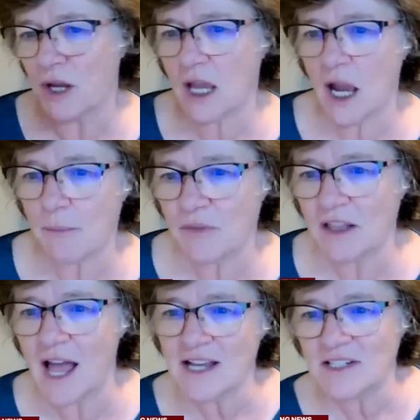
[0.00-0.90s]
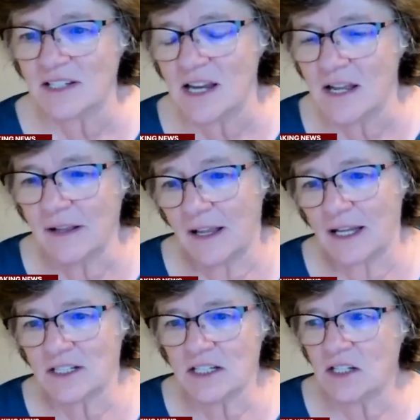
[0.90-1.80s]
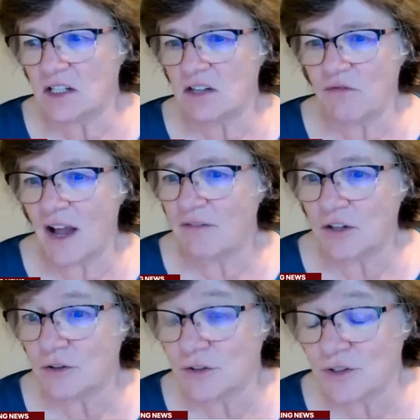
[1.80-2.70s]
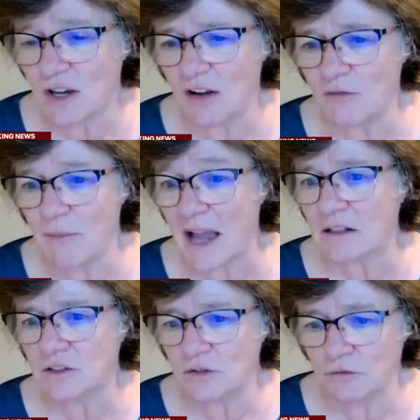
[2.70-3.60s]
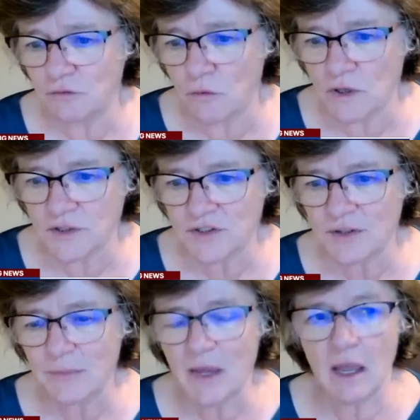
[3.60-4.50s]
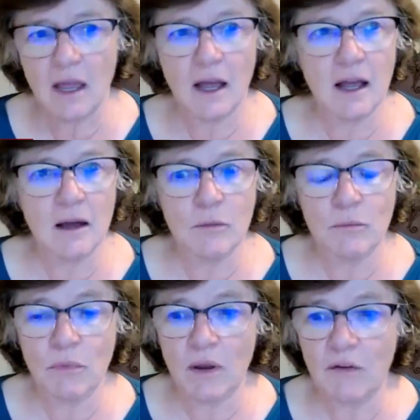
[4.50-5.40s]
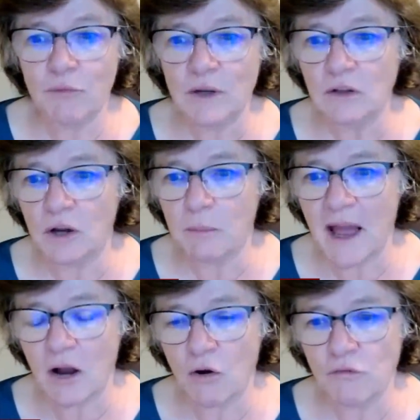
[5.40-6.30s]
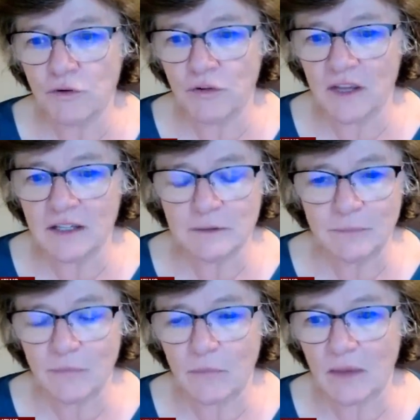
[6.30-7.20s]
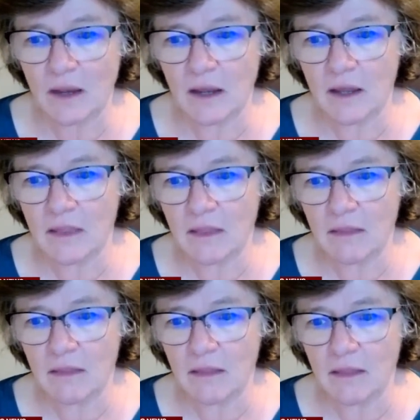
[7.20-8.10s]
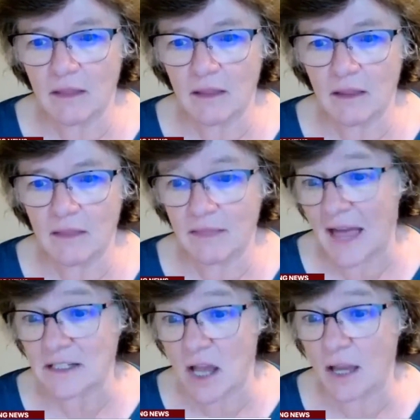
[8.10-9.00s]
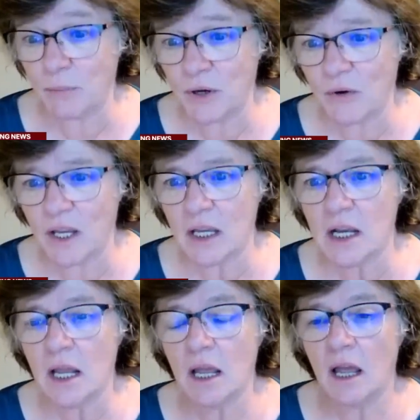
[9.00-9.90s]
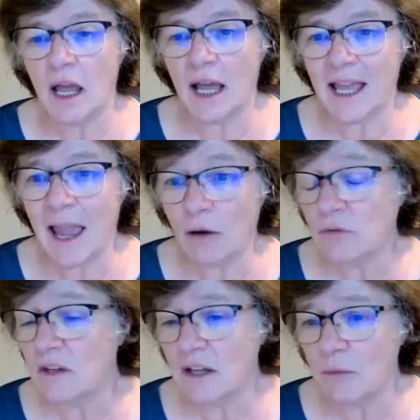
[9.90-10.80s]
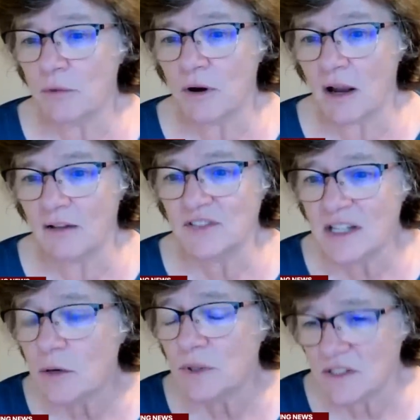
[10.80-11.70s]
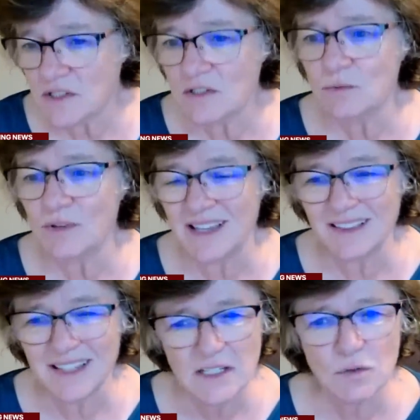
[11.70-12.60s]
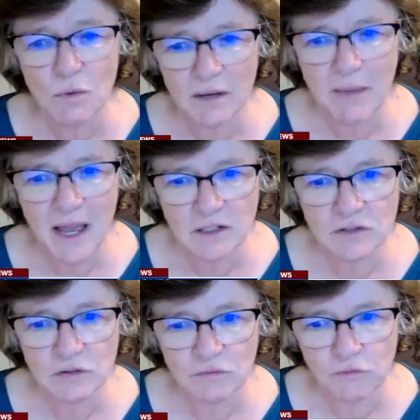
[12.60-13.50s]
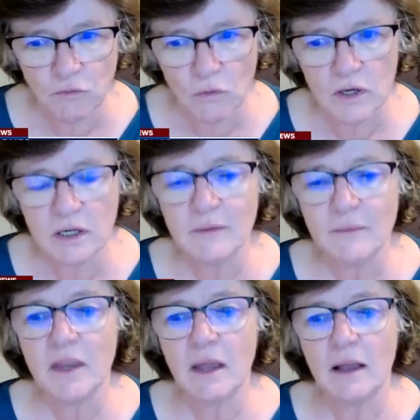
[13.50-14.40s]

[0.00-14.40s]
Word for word: bringing up the last, actually 65 years of magnitude fours. Um, if we look back over the uh, that time period and count the number of sequences with at least one magnitude four,